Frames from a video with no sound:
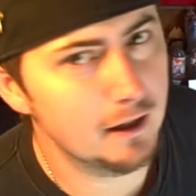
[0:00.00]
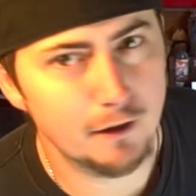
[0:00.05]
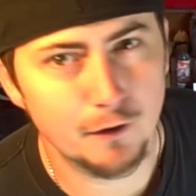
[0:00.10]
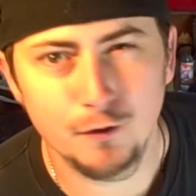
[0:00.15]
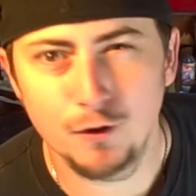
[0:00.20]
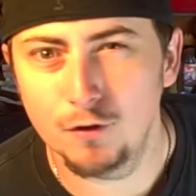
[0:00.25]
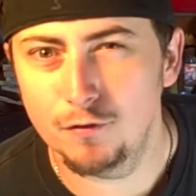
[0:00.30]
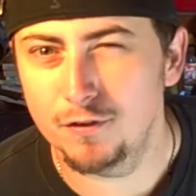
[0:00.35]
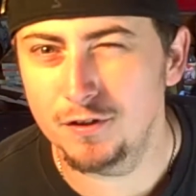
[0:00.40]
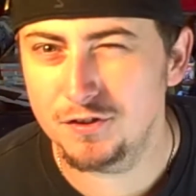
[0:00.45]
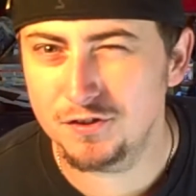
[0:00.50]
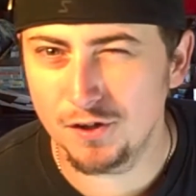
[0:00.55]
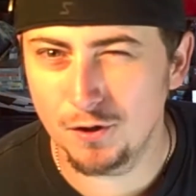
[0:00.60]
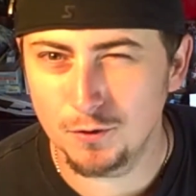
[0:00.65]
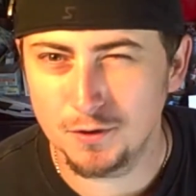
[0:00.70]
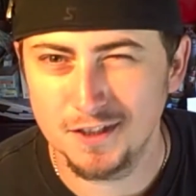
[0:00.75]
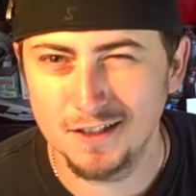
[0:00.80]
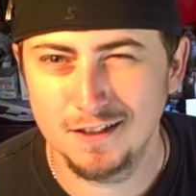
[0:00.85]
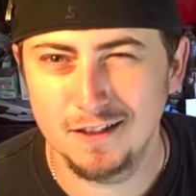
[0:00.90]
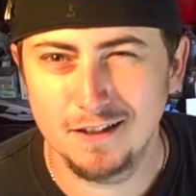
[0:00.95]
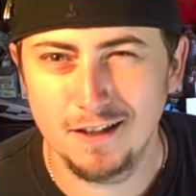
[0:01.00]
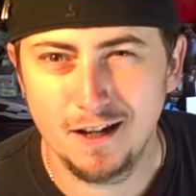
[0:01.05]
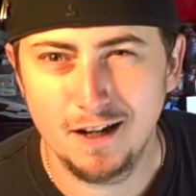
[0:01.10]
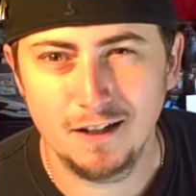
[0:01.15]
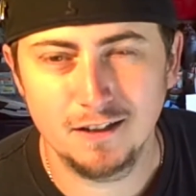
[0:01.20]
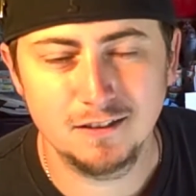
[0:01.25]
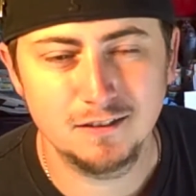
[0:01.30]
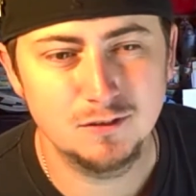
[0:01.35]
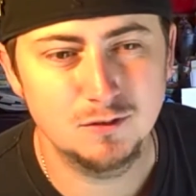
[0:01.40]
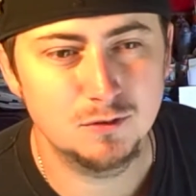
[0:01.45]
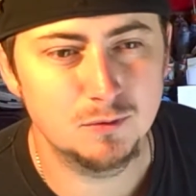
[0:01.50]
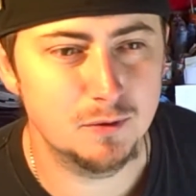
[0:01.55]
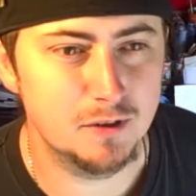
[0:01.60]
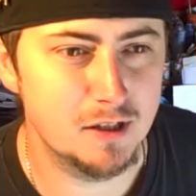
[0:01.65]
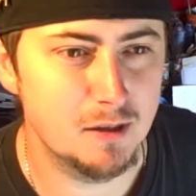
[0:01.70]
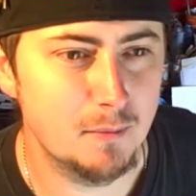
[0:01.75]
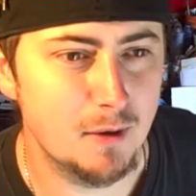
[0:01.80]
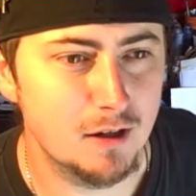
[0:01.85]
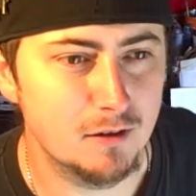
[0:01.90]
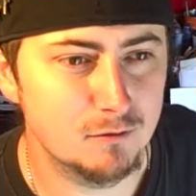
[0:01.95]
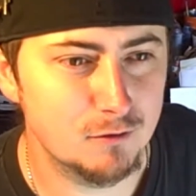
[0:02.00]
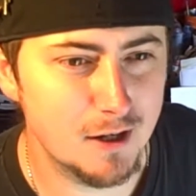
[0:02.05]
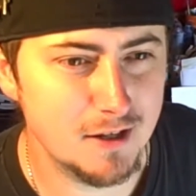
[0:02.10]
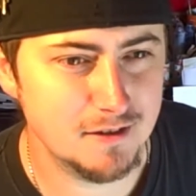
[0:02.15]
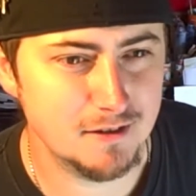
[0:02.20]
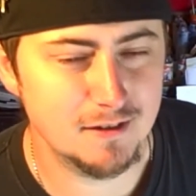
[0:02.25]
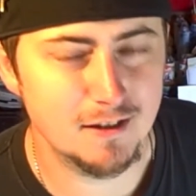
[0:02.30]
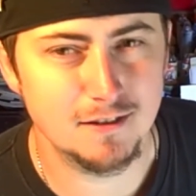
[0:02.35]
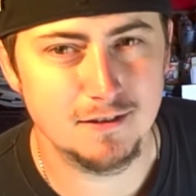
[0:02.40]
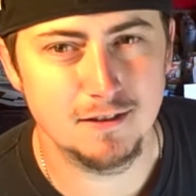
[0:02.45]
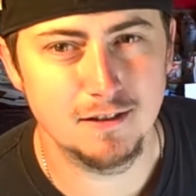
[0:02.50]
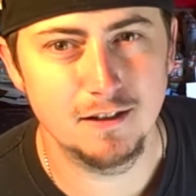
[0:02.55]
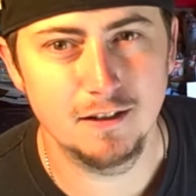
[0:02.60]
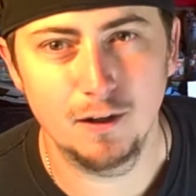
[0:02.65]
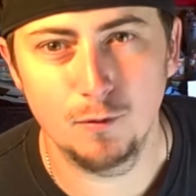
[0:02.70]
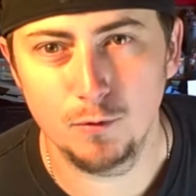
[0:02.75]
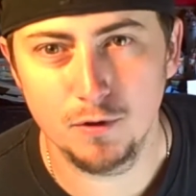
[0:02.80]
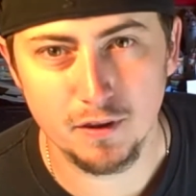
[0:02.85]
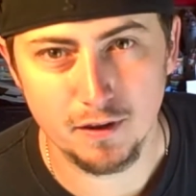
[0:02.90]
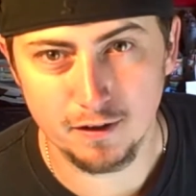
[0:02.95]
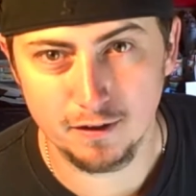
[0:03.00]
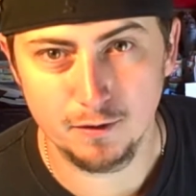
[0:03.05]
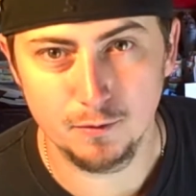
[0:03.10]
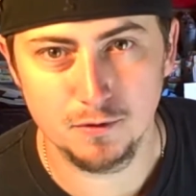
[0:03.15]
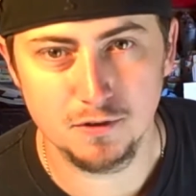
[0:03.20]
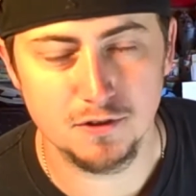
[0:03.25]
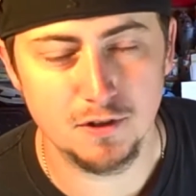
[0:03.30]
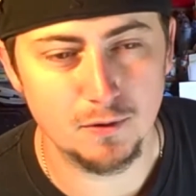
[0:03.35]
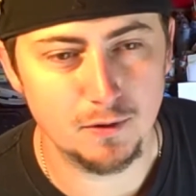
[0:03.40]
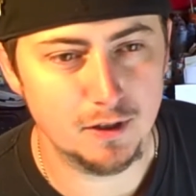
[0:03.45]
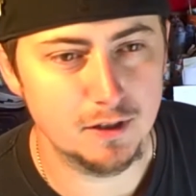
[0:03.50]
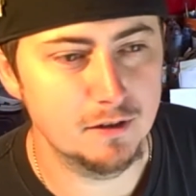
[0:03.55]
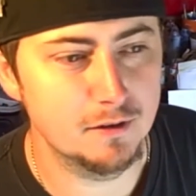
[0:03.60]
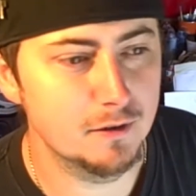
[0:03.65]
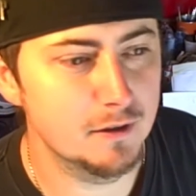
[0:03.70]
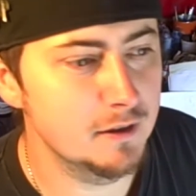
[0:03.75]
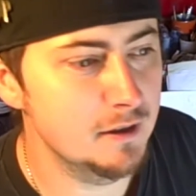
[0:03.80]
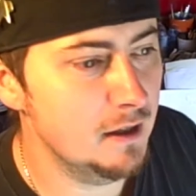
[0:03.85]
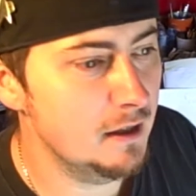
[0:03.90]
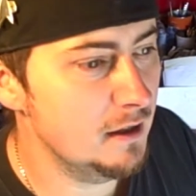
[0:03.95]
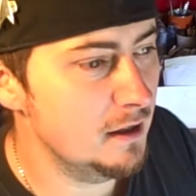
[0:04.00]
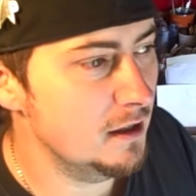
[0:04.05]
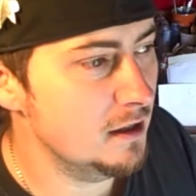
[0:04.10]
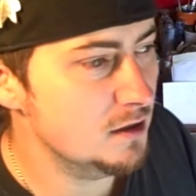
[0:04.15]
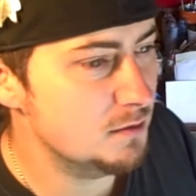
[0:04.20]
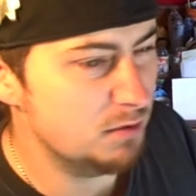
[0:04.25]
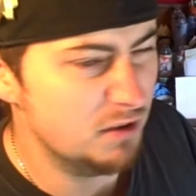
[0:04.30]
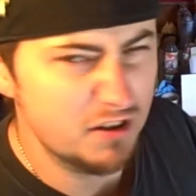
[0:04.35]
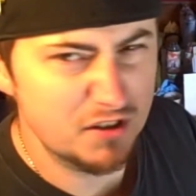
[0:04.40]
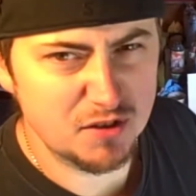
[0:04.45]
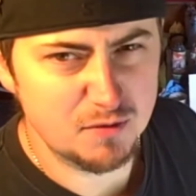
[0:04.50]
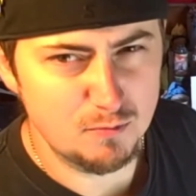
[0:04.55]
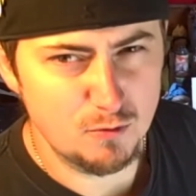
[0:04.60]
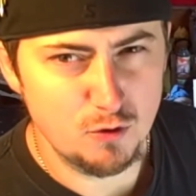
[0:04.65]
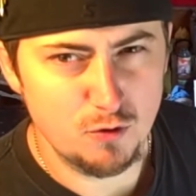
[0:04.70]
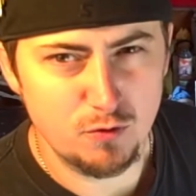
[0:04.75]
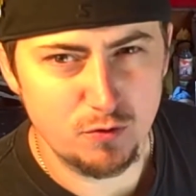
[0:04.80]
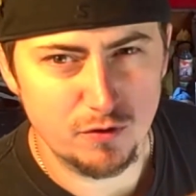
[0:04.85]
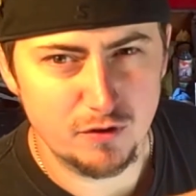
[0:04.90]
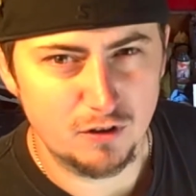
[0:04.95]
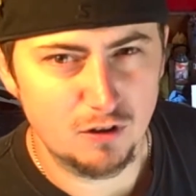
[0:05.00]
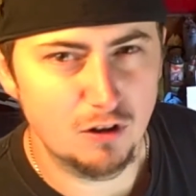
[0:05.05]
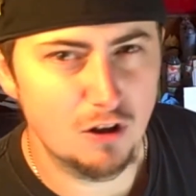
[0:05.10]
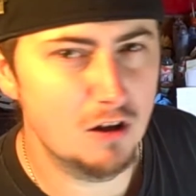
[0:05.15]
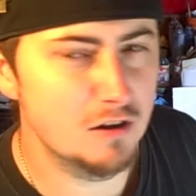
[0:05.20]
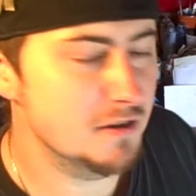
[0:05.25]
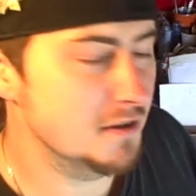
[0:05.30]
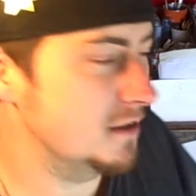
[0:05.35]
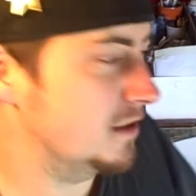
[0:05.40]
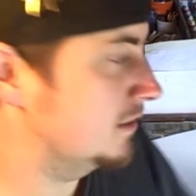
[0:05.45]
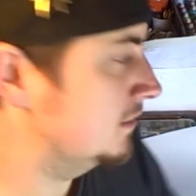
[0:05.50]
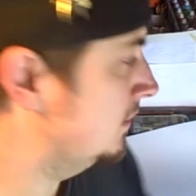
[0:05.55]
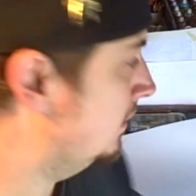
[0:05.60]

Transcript: I don't know if it soaks into that. With the amount of resin that's in it, I wouldn't think it would soak into it. It's pretty smooth and glossy.